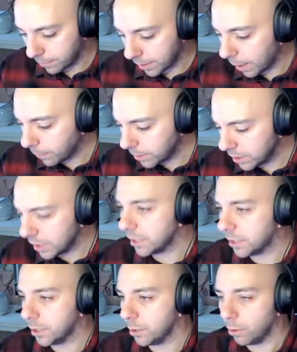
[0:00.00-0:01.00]
Now we need
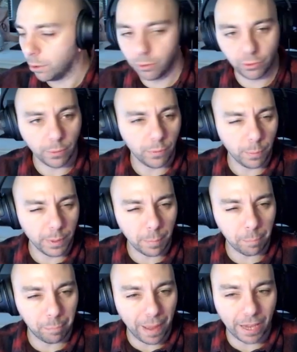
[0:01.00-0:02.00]
to do something with the
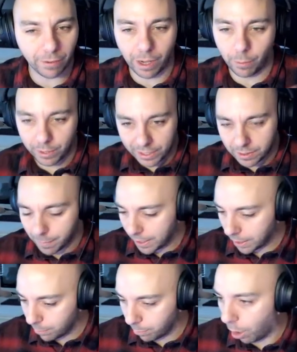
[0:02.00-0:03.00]
background. We need to make
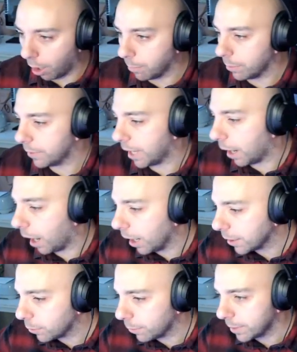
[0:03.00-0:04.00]
it pop. Now, I
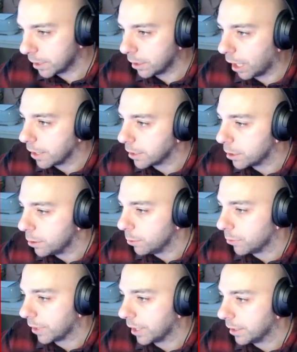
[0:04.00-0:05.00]
normally like
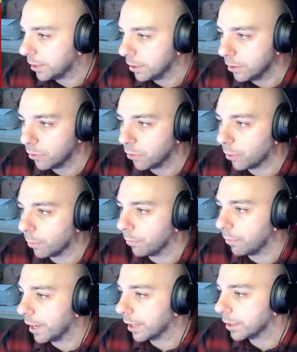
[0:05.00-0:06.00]
using
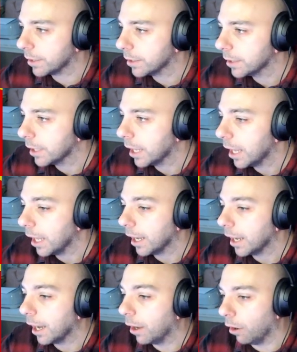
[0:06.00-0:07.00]
something.
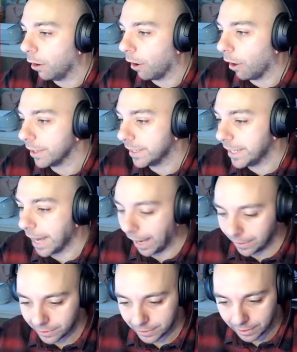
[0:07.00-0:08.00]
Oh,
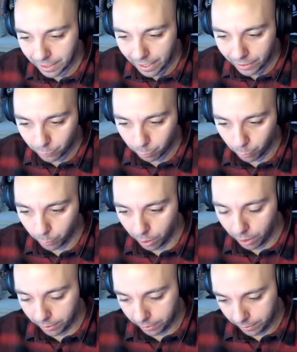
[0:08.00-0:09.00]
yes. This will
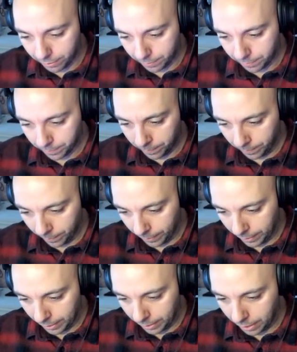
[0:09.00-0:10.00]
work.
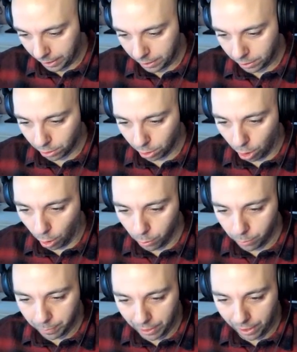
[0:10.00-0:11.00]
A glow
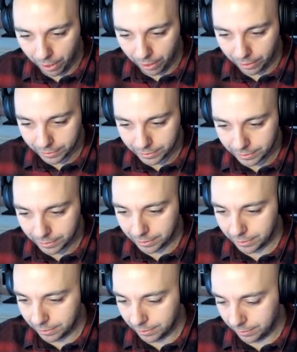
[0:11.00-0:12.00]
burst.
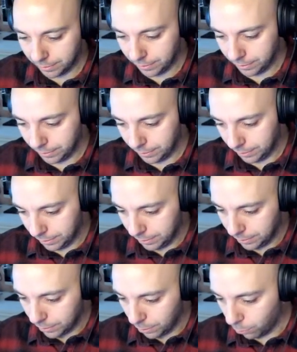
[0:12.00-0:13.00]

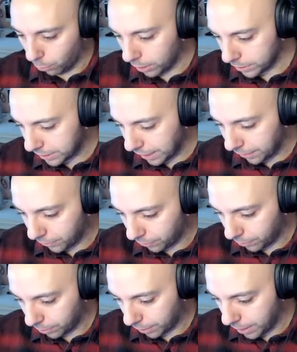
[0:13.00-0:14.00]
Watch this,
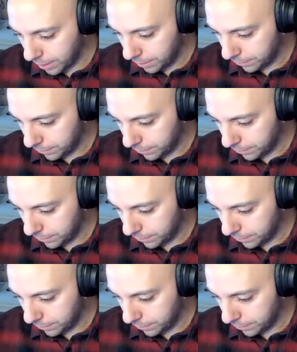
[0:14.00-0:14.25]
okay?